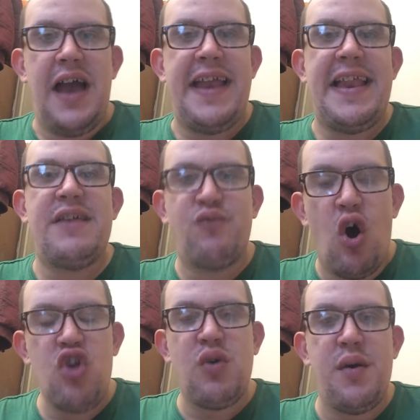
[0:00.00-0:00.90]
And then they've
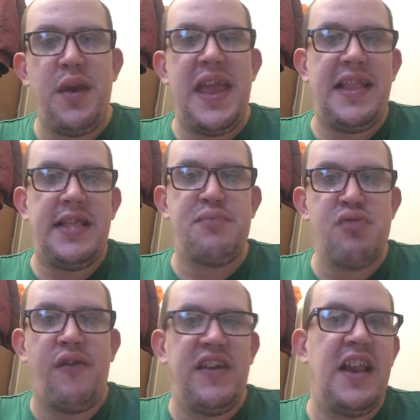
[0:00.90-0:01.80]
walked away with the
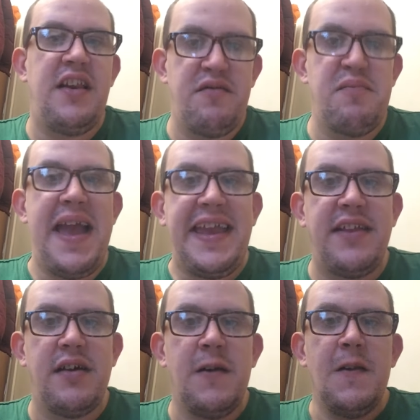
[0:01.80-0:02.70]
profit that they've made,